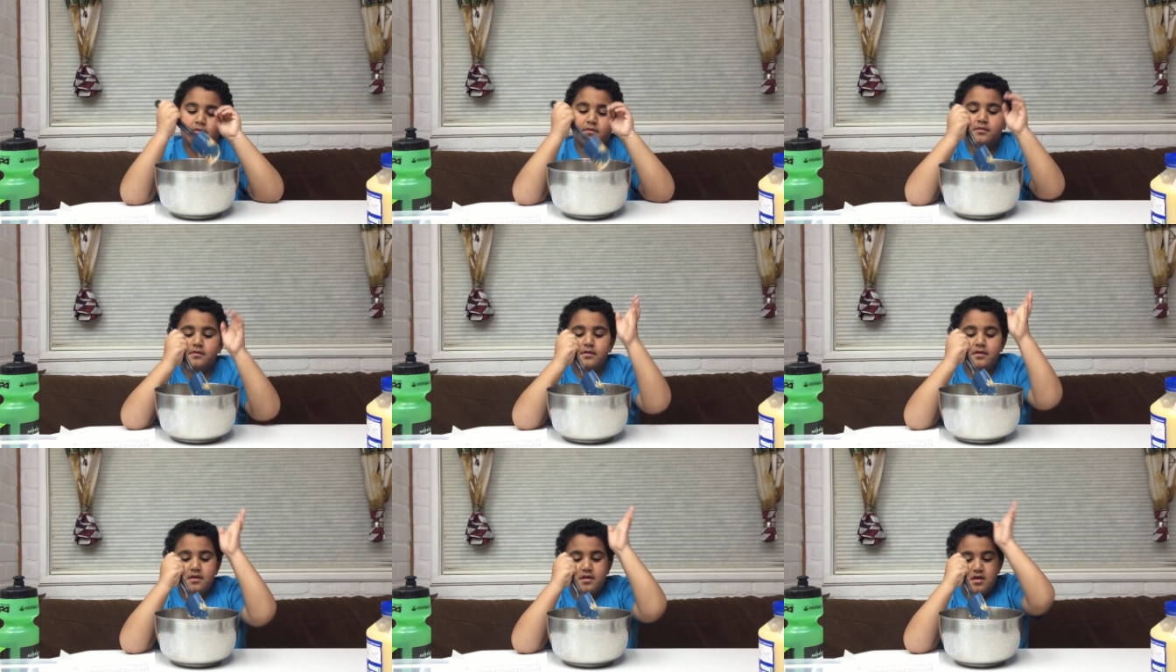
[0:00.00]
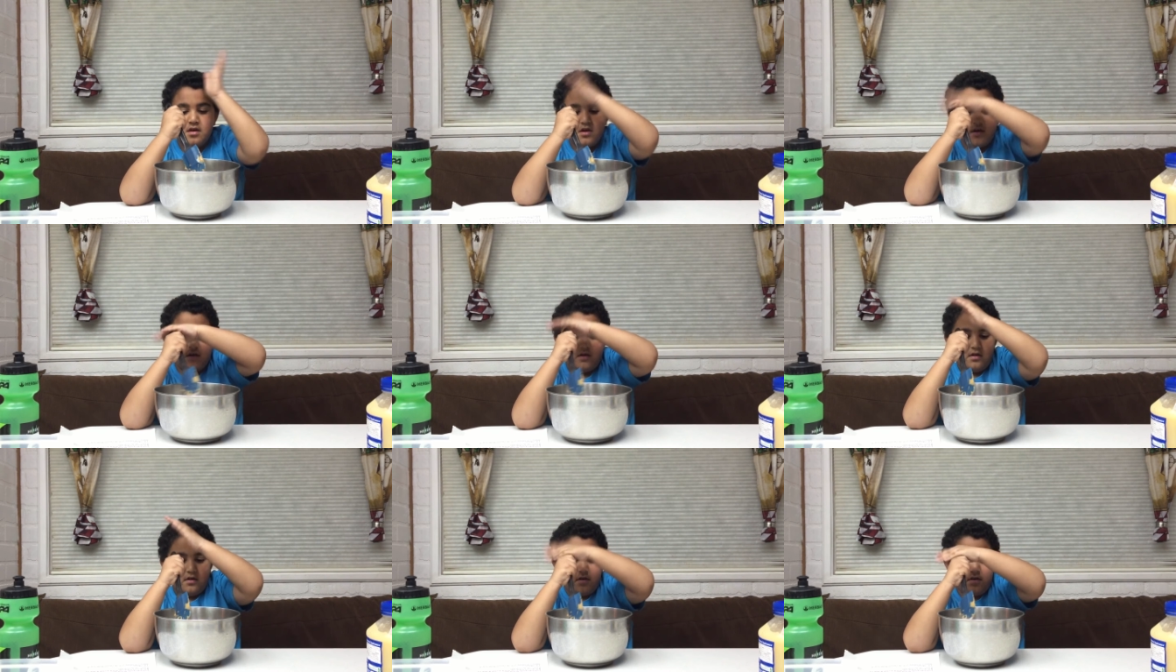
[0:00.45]
All
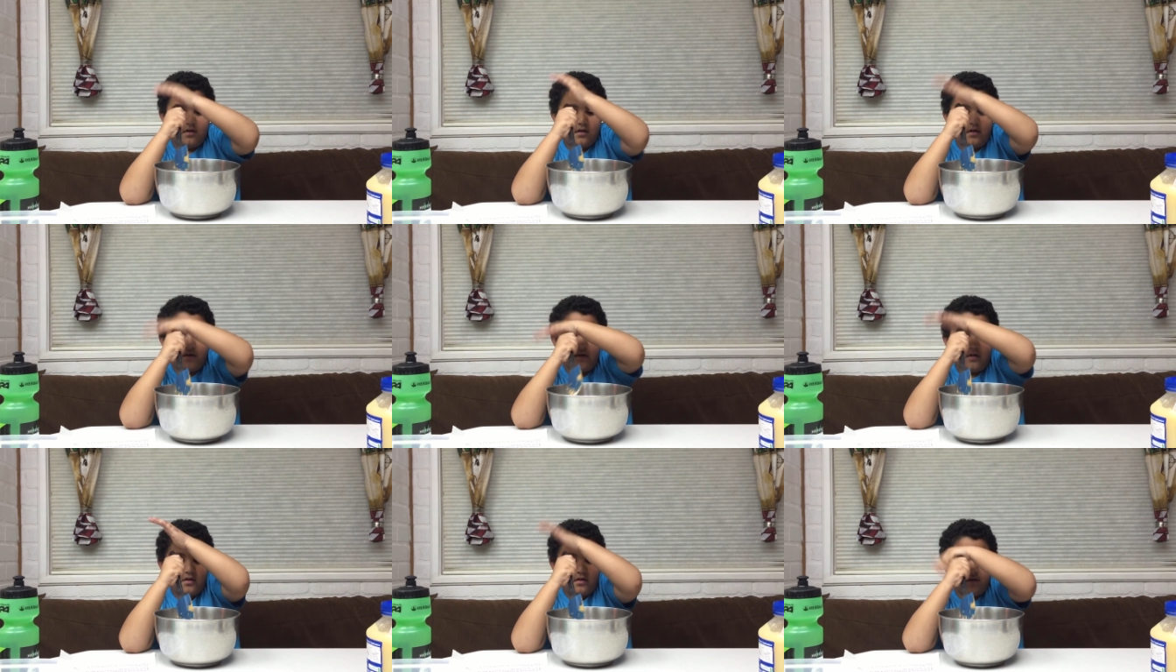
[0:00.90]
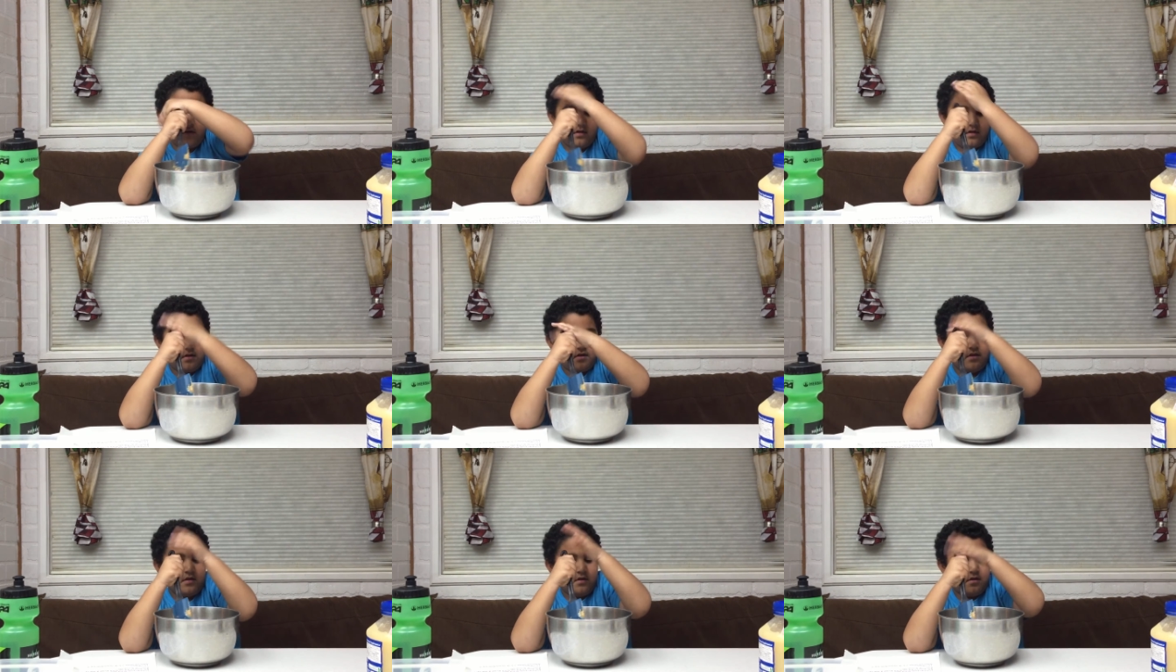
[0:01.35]
right,
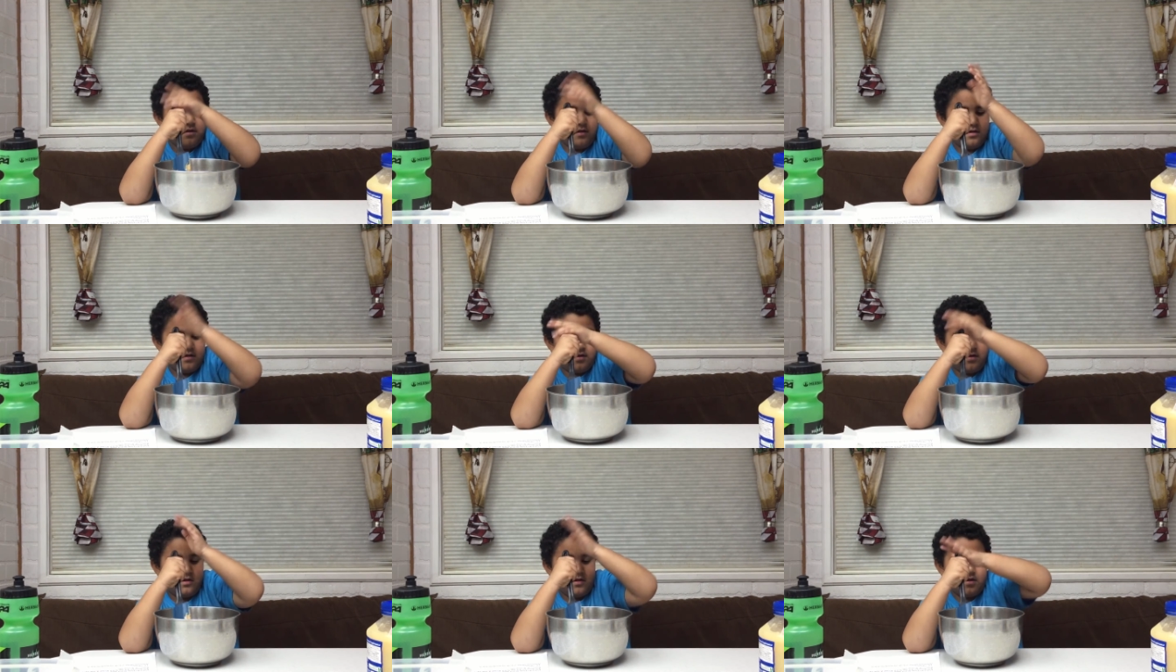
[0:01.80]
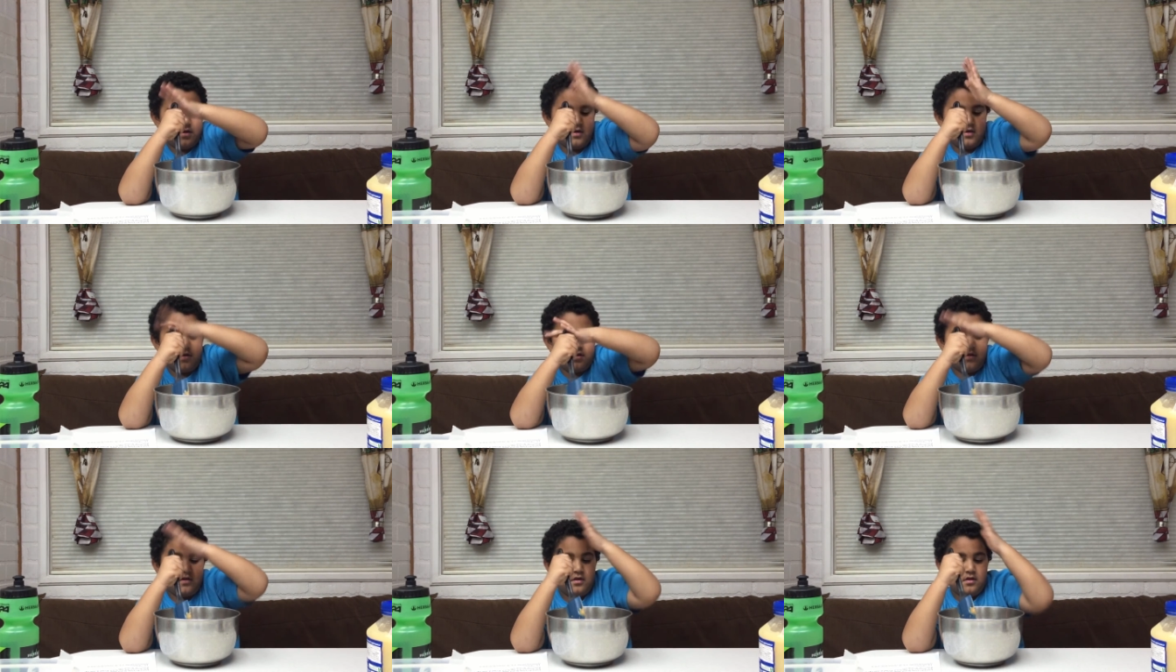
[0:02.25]
and what's next?
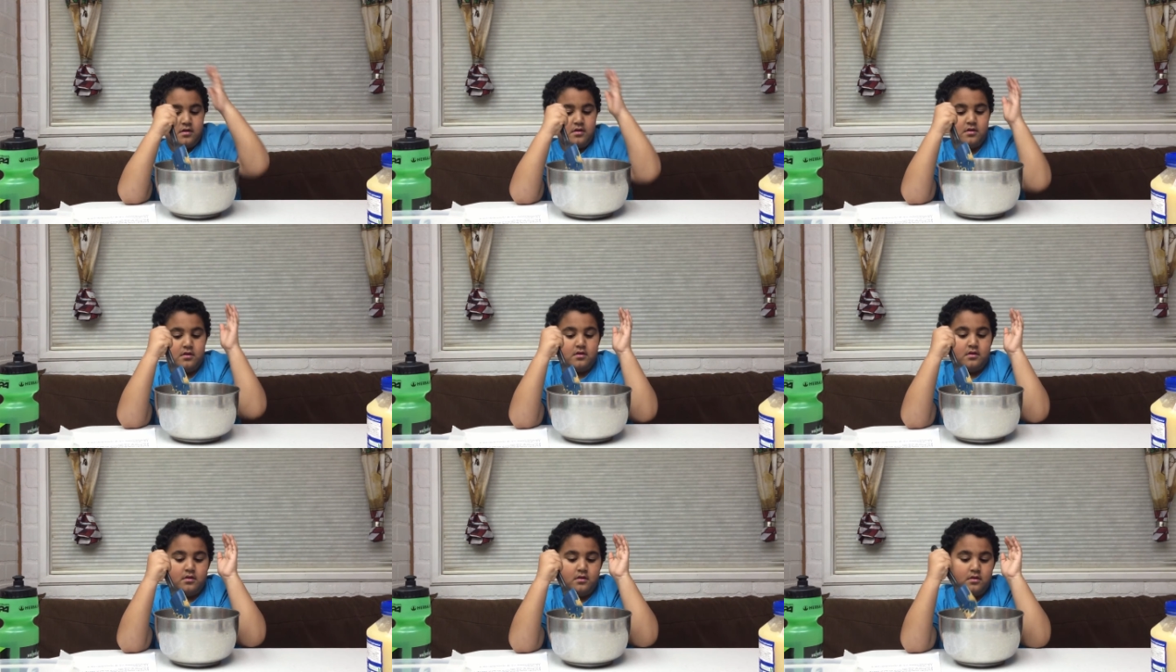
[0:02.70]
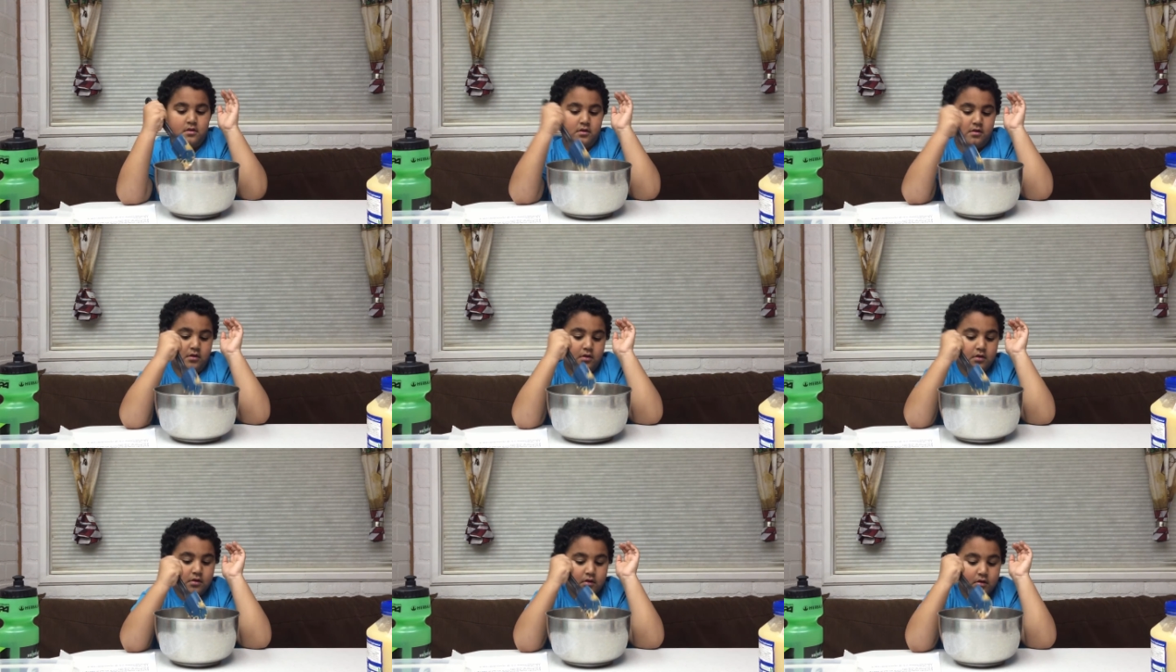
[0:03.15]

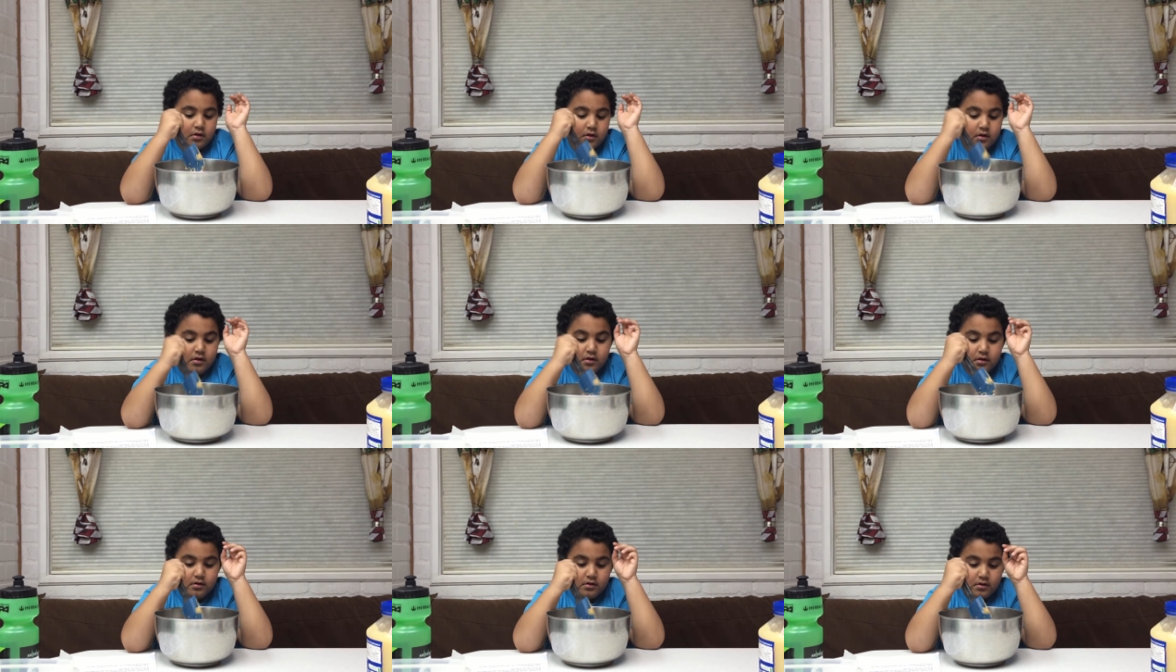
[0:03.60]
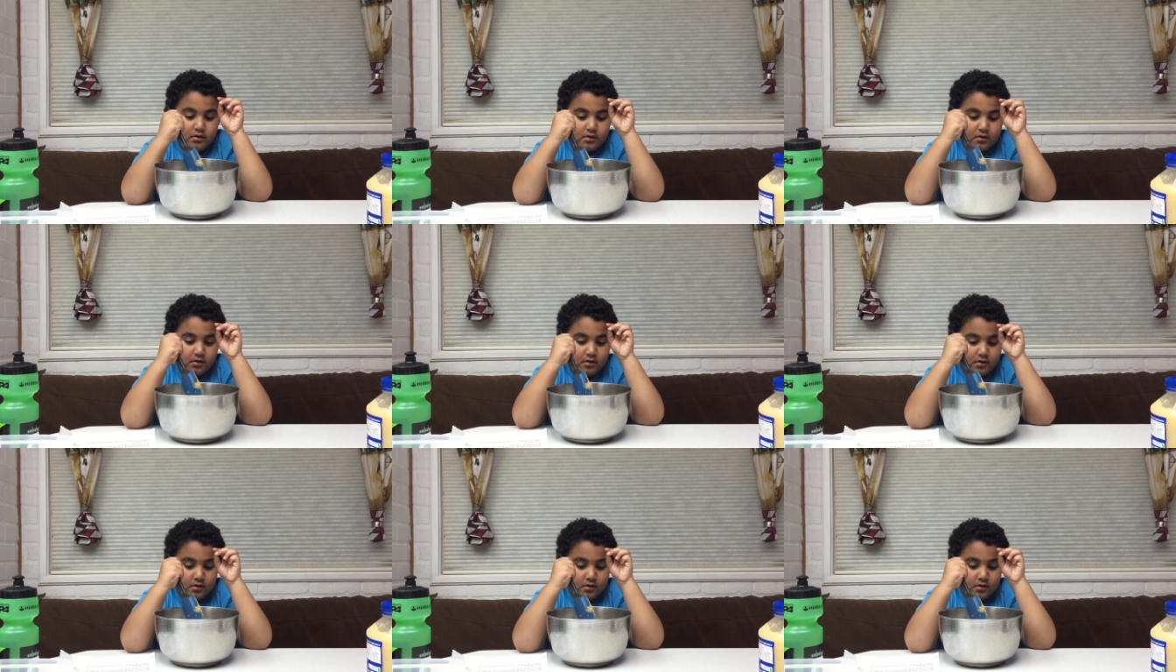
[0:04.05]
Ooh.